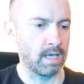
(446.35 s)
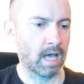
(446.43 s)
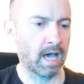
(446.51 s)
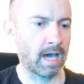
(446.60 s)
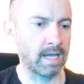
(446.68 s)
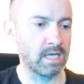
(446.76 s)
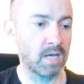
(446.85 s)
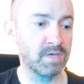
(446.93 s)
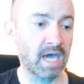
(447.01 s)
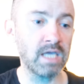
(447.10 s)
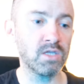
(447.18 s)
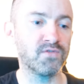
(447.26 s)
And I'm
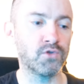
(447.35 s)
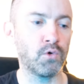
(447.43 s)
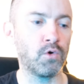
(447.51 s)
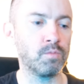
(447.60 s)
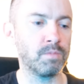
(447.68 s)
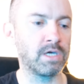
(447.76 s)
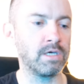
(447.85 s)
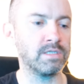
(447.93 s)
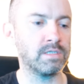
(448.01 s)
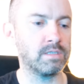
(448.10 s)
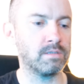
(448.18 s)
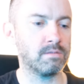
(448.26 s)
kind of torn
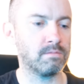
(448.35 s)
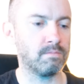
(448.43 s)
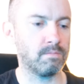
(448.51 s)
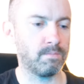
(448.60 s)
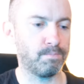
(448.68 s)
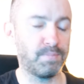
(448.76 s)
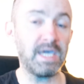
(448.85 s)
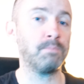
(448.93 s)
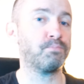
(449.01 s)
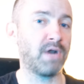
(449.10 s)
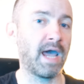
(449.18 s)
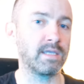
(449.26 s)
because
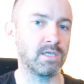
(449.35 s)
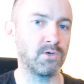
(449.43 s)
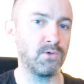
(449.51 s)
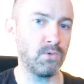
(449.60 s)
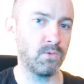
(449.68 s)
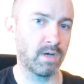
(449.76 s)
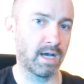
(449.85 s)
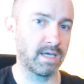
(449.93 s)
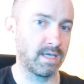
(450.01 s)
being practical,